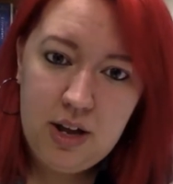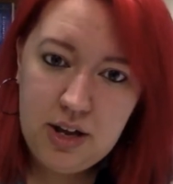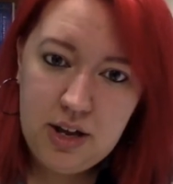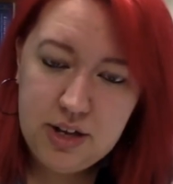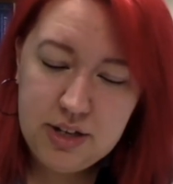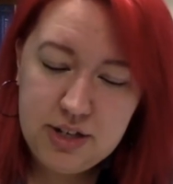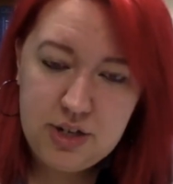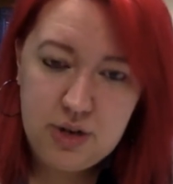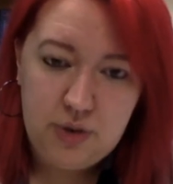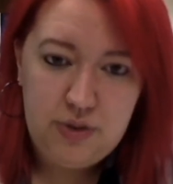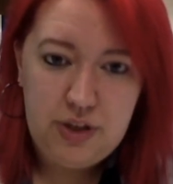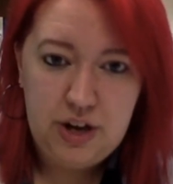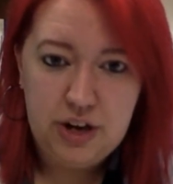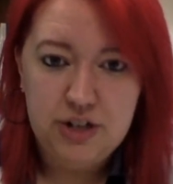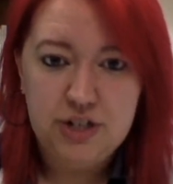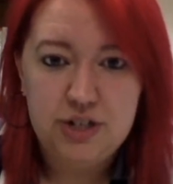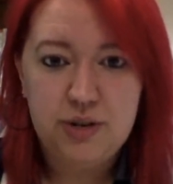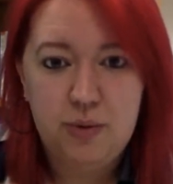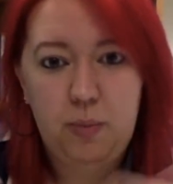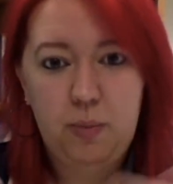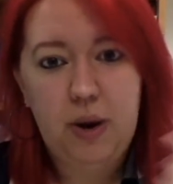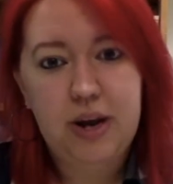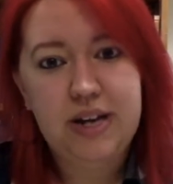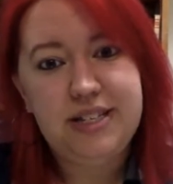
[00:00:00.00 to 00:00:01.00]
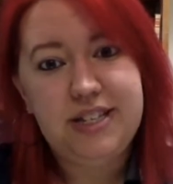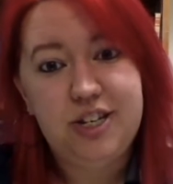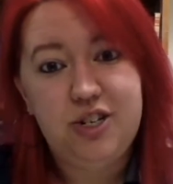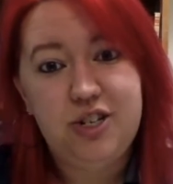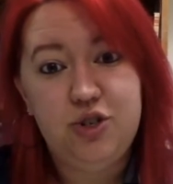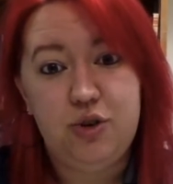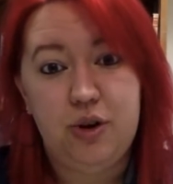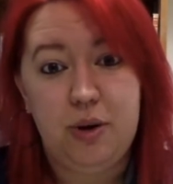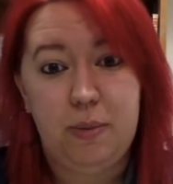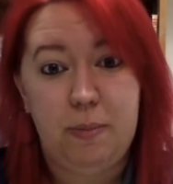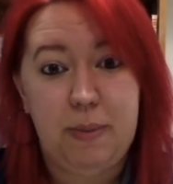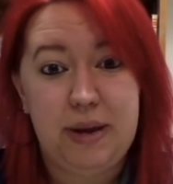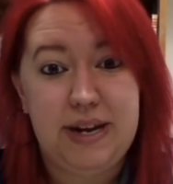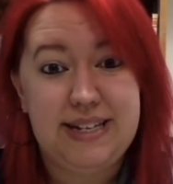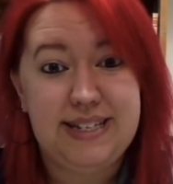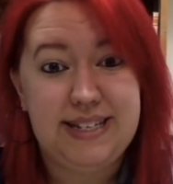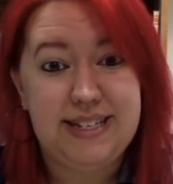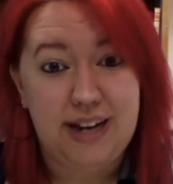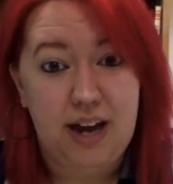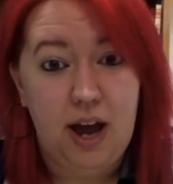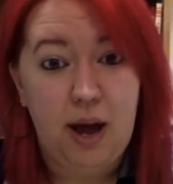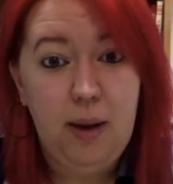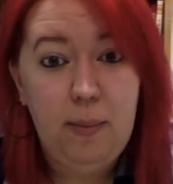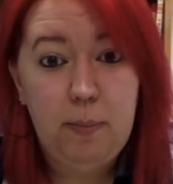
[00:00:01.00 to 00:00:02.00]
So there's some ways that you can mix
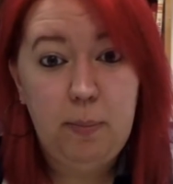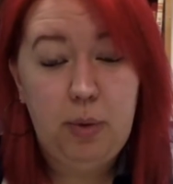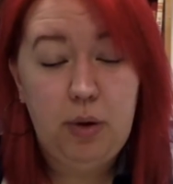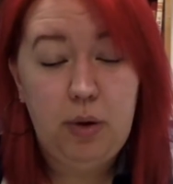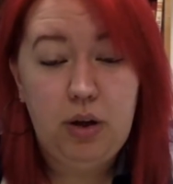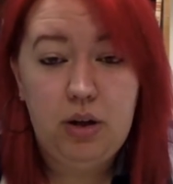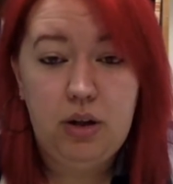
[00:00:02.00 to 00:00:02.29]
it up.